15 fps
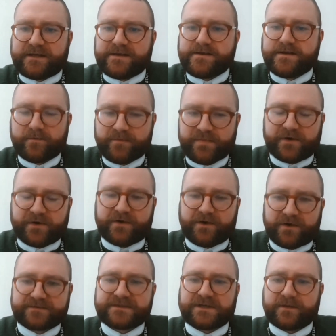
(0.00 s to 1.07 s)
a number
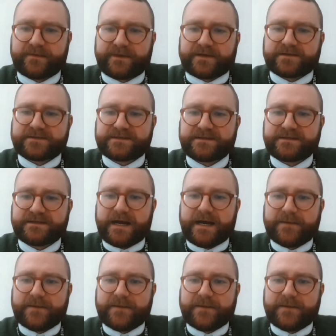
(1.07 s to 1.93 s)
of topics.